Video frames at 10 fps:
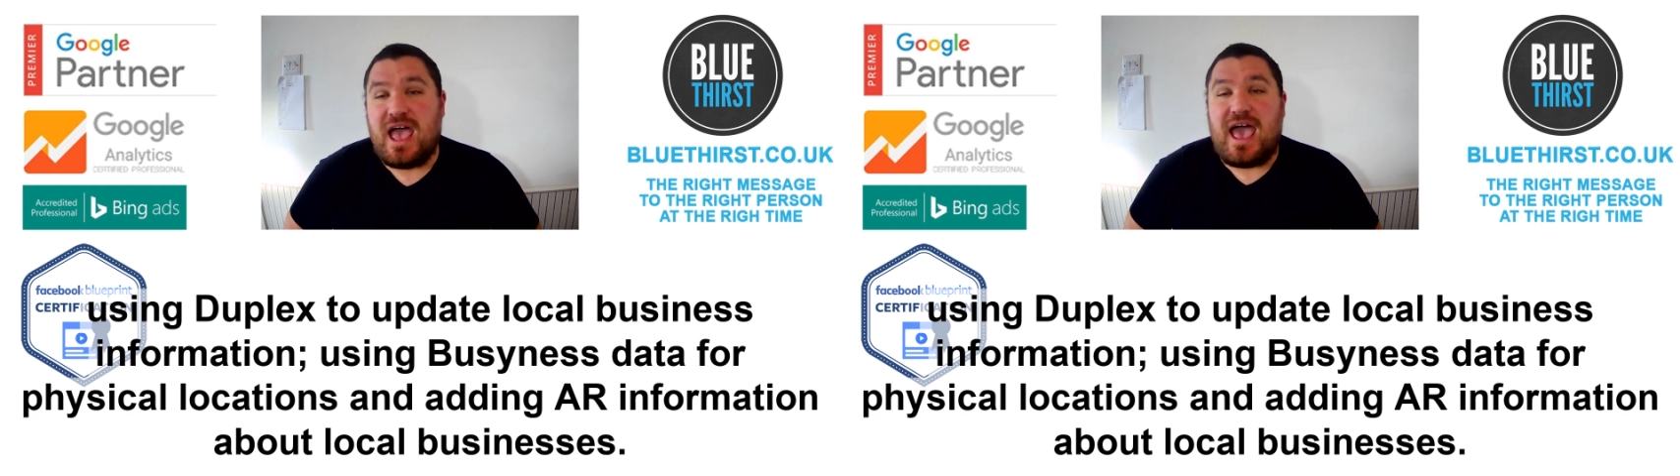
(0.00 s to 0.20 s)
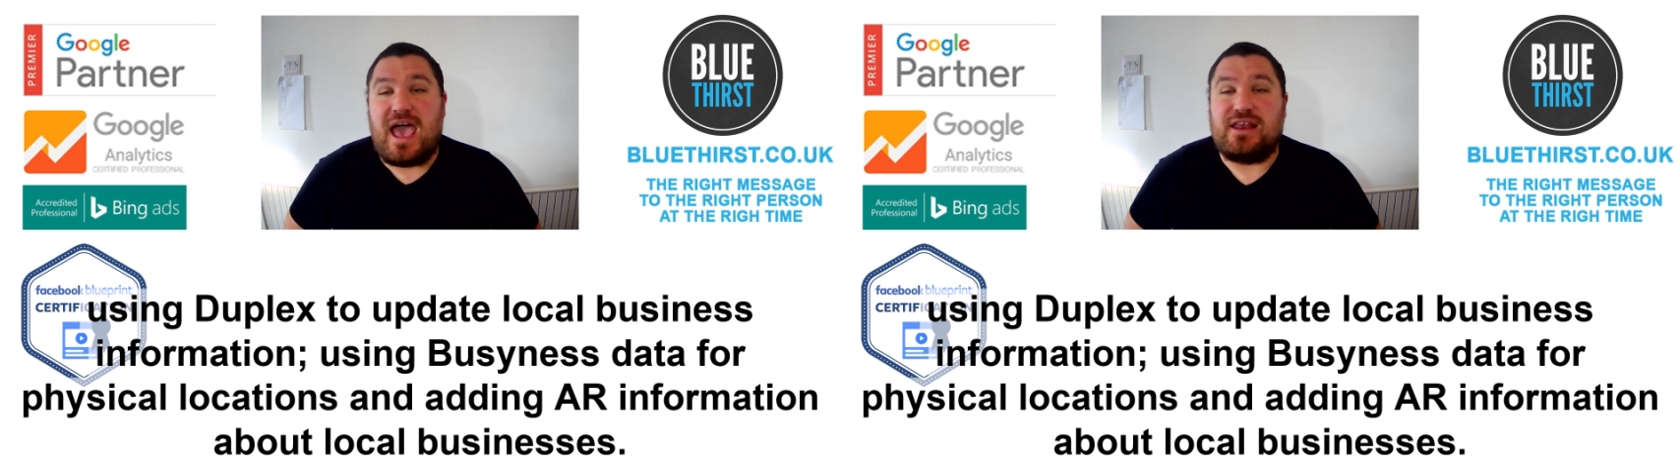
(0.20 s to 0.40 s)

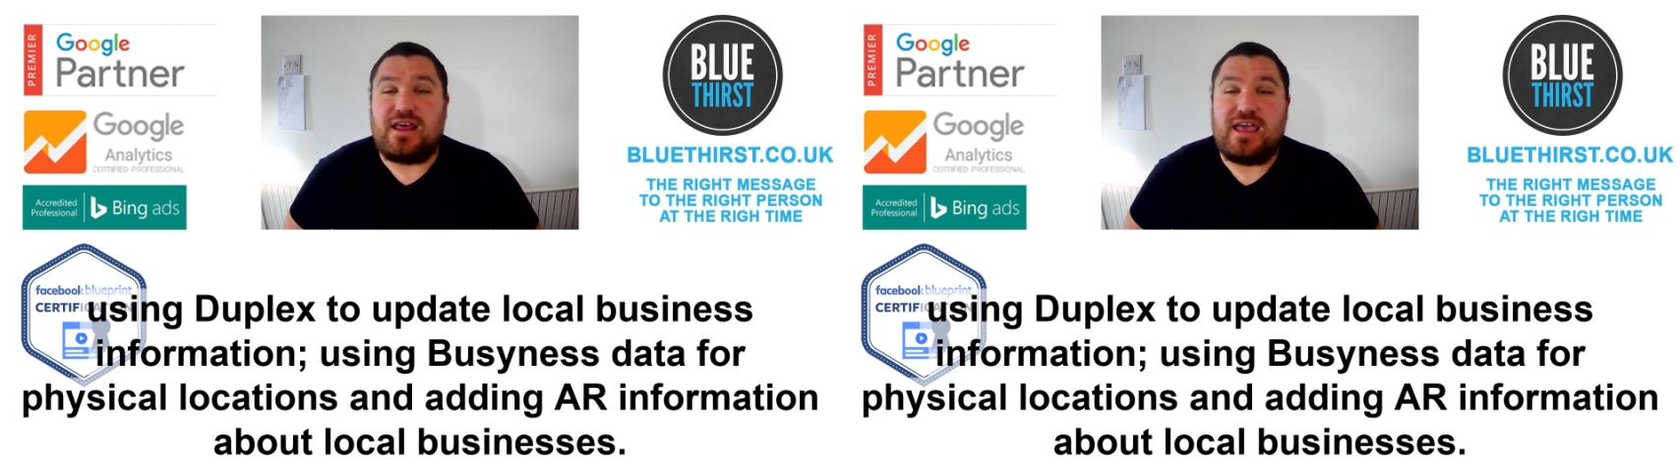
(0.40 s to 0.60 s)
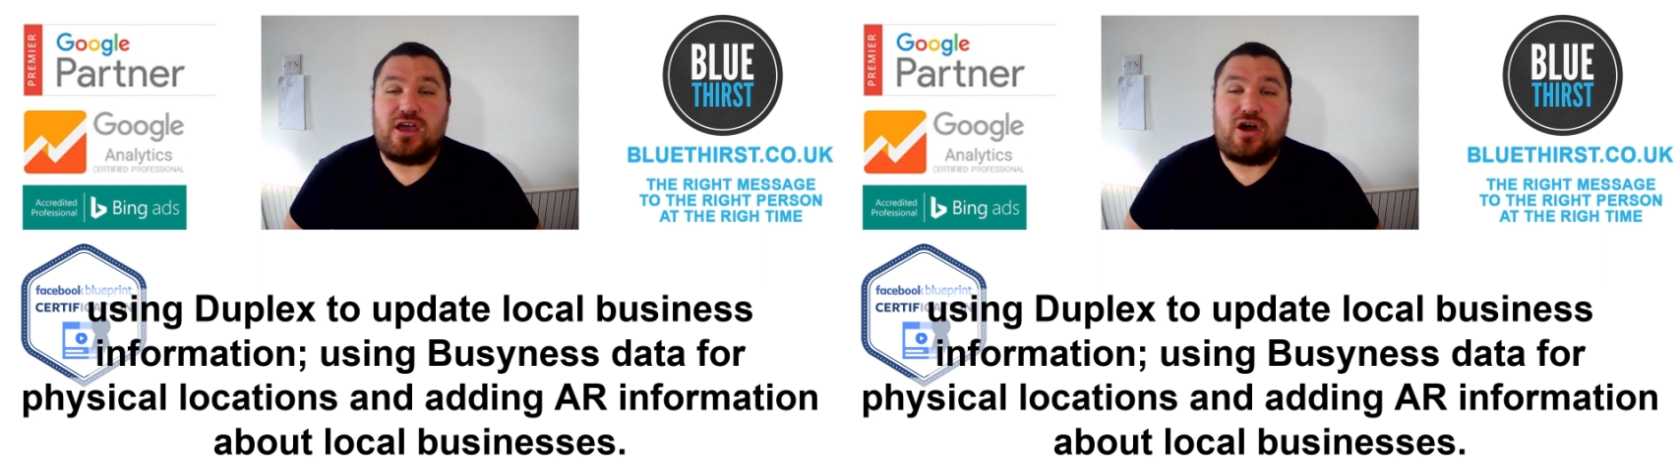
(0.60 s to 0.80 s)
and
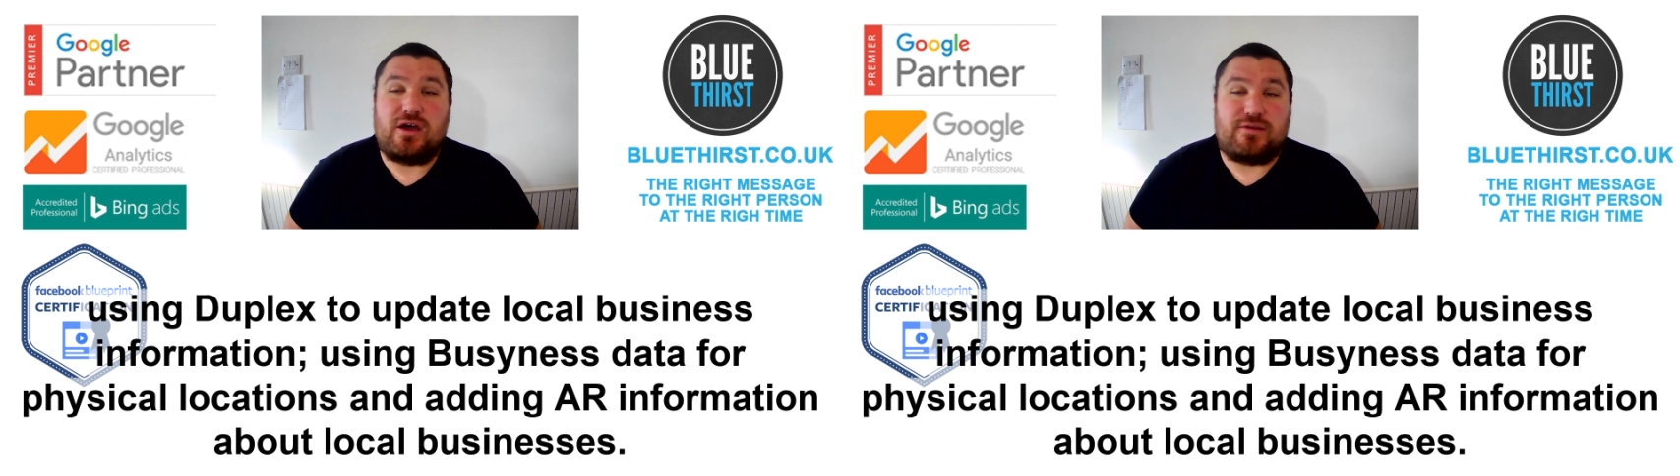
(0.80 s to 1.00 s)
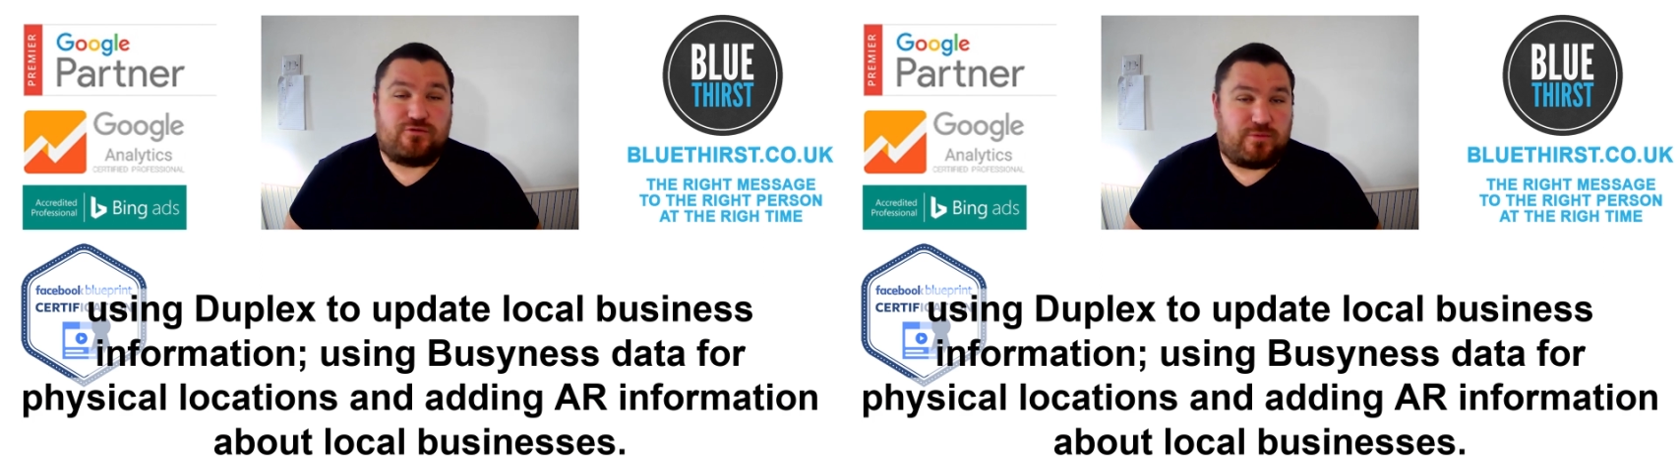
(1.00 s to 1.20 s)
AR
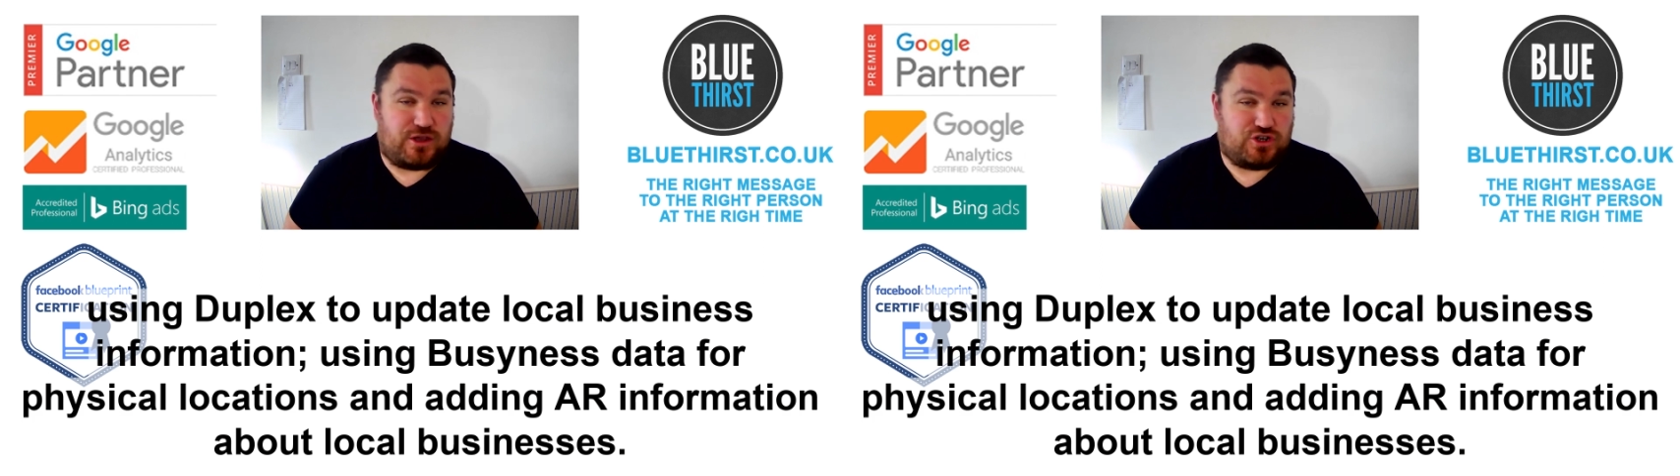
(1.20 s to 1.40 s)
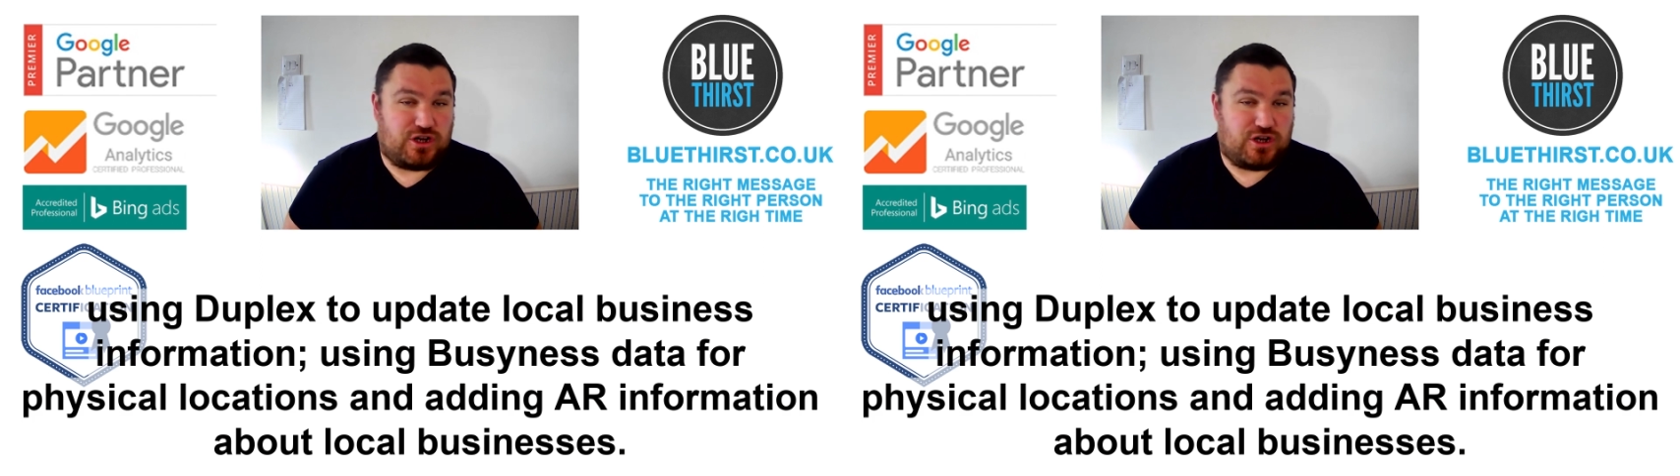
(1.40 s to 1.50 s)
information